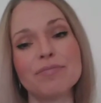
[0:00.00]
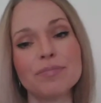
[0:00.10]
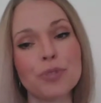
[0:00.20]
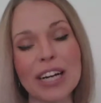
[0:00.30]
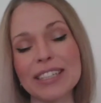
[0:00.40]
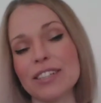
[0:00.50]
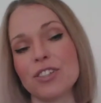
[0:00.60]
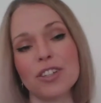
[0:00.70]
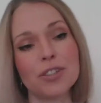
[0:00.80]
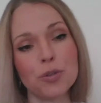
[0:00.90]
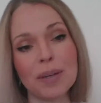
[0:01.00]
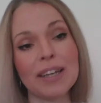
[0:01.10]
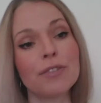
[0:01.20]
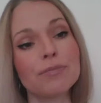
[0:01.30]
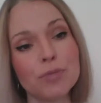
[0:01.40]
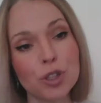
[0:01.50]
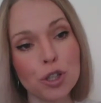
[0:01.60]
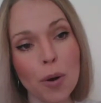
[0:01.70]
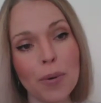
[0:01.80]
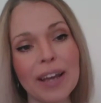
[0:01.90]
practice just to be
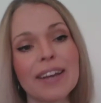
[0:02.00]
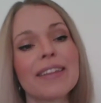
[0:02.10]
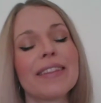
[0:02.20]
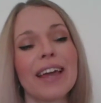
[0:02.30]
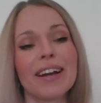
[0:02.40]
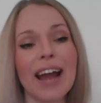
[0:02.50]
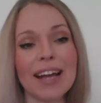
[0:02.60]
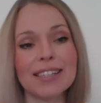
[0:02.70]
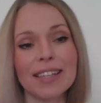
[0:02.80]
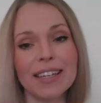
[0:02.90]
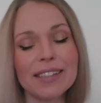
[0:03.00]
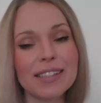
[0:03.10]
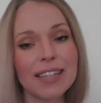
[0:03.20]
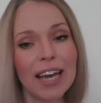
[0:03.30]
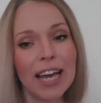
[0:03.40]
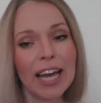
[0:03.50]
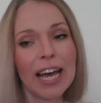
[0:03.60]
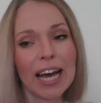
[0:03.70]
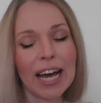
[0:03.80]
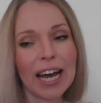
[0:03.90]
showing their excellence.
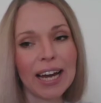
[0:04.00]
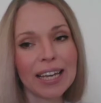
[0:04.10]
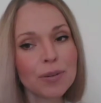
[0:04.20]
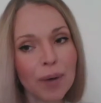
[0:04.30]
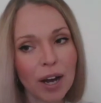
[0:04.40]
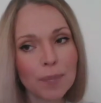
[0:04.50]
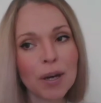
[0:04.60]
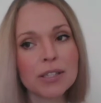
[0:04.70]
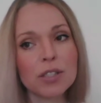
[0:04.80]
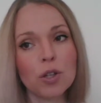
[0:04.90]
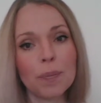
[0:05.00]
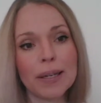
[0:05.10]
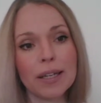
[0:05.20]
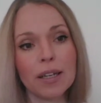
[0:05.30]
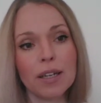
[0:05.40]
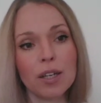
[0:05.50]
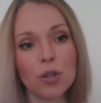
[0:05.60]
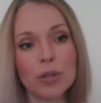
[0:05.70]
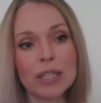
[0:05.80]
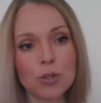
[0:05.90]
In my personal opinion,
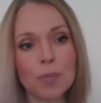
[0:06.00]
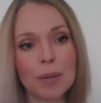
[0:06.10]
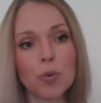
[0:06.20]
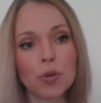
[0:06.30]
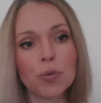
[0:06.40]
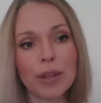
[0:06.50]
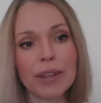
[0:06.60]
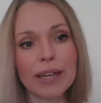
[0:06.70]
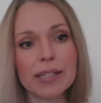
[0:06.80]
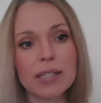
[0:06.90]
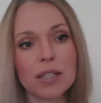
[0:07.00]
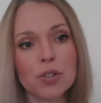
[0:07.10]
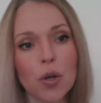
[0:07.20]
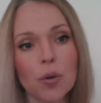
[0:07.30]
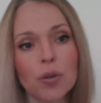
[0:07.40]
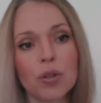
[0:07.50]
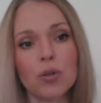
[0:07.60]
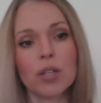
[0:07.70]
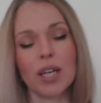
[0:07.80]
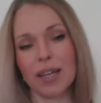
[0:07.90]
you need to be born with this. So
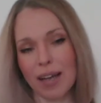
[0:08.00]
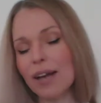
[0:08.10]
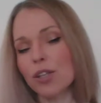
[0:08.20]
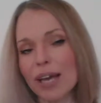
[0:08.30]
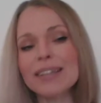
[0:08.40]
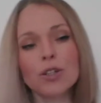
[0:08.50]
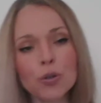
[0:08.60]
you